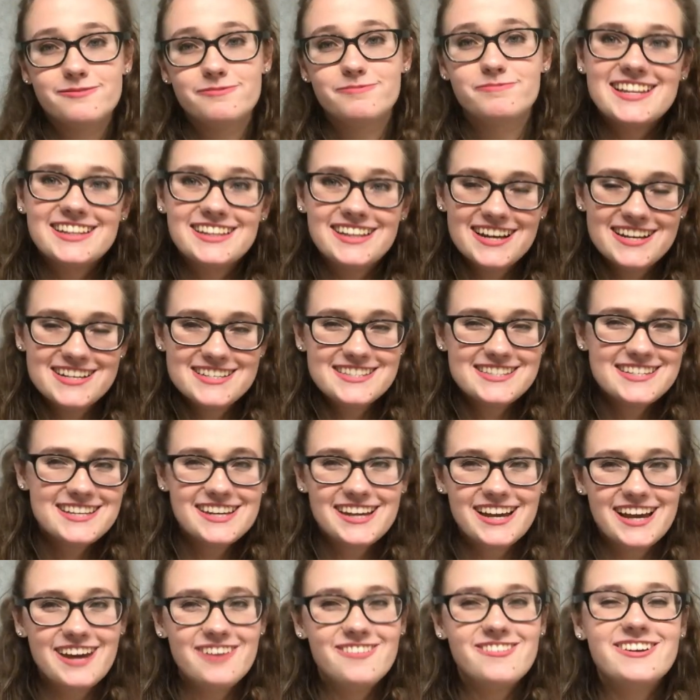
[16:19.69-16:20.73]
The last
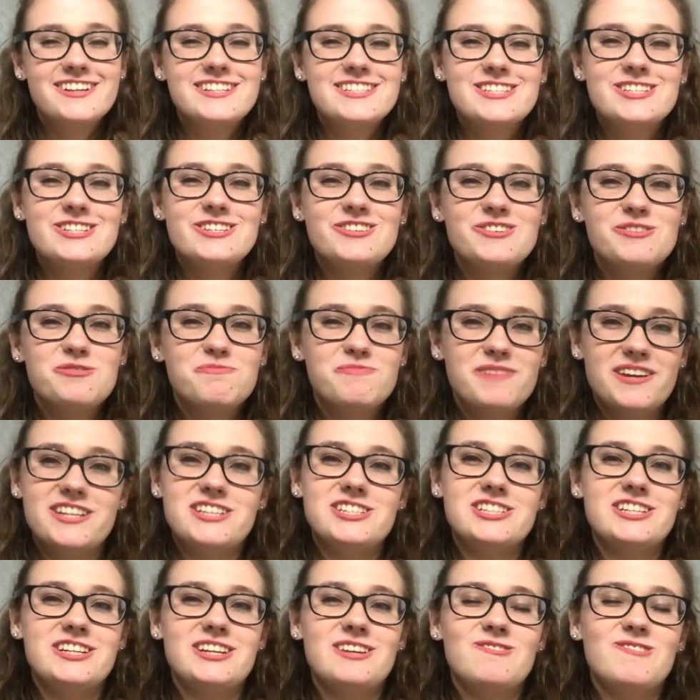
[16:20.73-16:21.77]
thing I want to
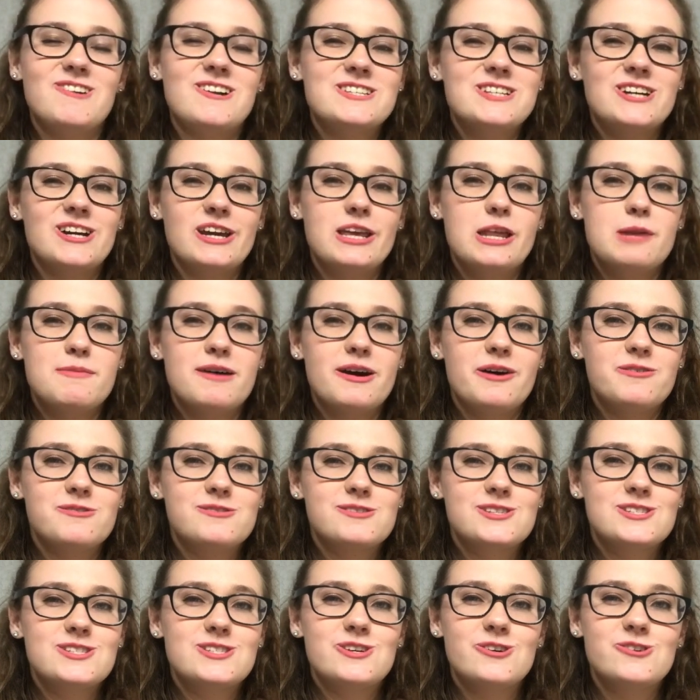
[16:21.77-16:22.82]
mention while talking about
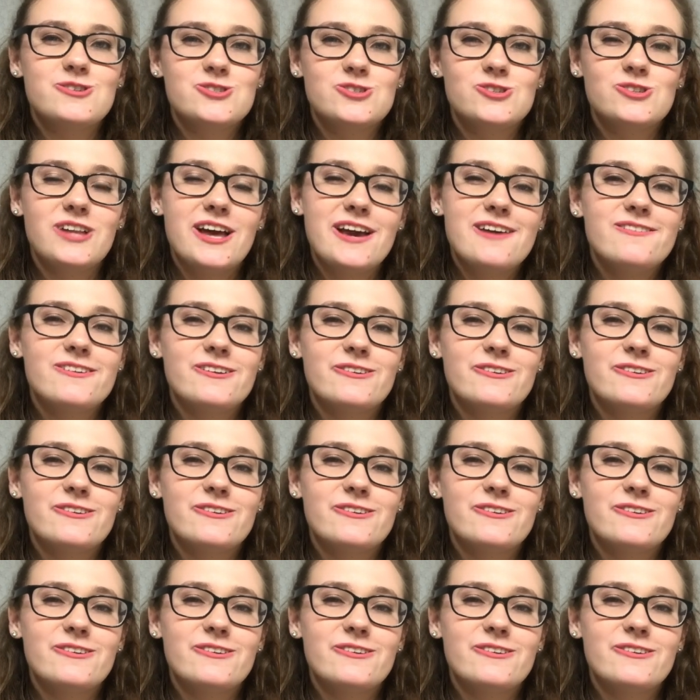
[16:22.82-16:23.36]
social life